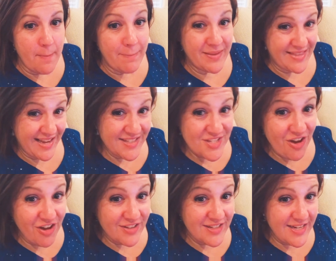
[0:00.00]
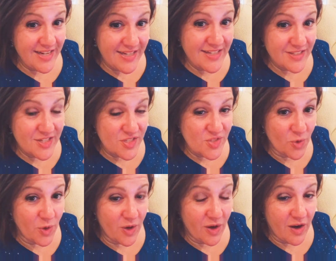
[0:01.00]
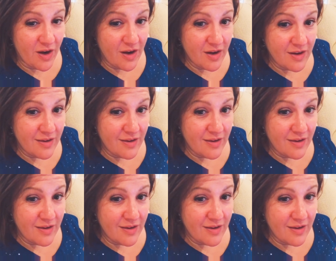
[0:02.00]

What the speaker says: but that's called an eating disorder.